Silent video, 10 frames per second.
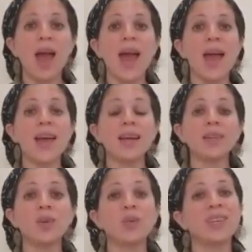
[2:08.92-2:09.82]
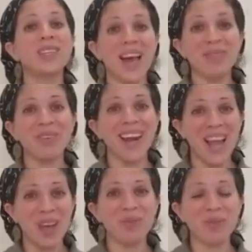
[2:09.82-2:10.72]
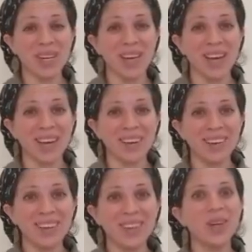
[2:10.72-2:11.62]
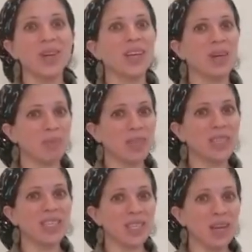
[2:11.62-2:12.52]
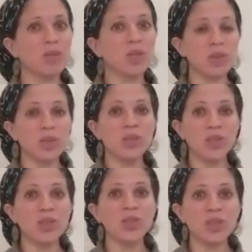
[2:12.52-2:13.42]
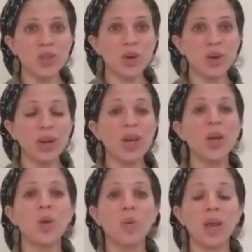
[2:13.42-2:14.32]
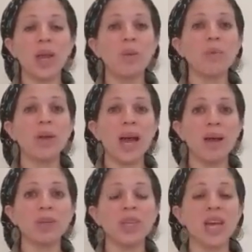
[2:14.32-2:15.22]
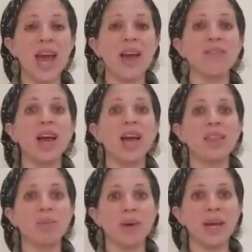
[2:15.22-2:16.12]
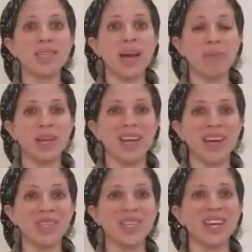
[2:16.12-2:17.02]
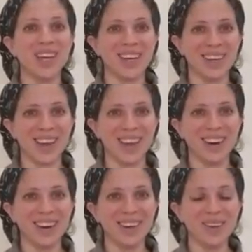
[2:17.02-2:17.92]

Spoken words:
And we dive in every day. Emeretz Hashem, soon, we will be able to have the Beis HaMikdash again.